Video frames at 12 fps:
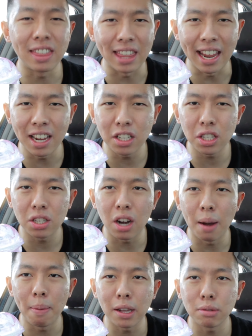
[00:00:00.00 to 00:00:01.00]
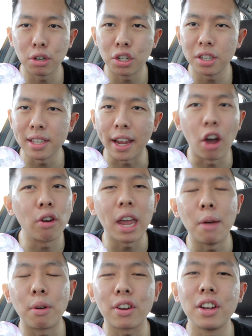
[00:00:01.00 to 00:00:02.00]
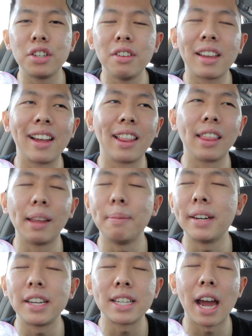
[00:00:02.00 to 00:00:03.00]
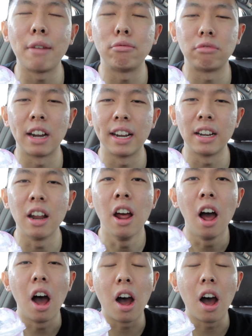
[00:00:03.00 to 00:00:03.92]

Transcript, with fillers: think Starbucks was just like, okay, we're gonna do like a limited time run